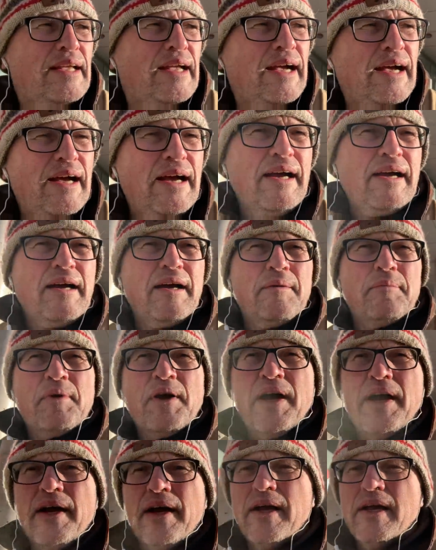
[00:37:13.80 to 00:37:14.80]
Um,
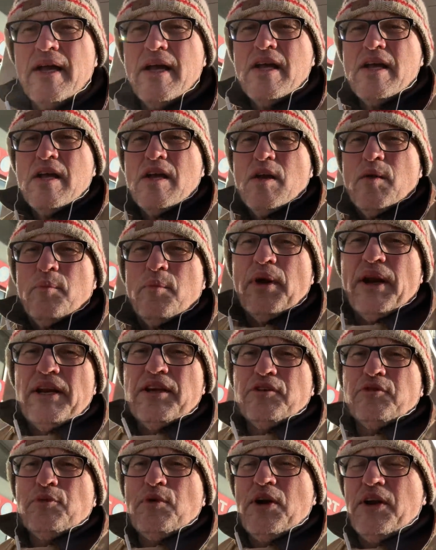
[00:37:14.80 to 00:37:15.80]
but I
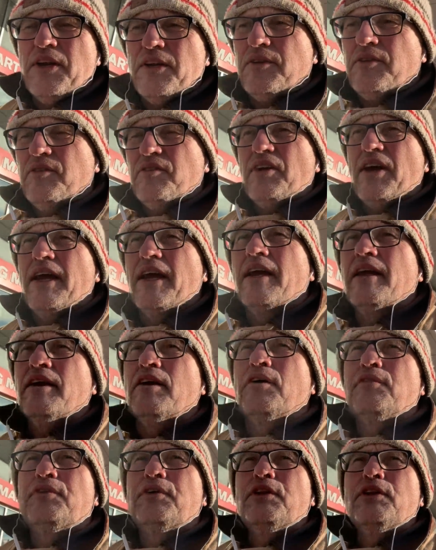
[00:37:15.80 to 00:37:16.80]
just wanted to say, you
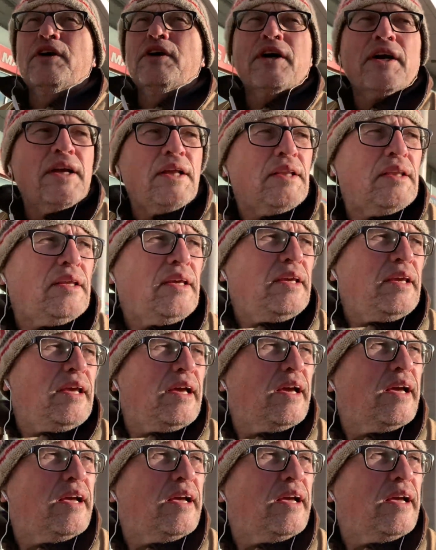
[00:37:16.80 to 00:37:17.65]
know, if you look at the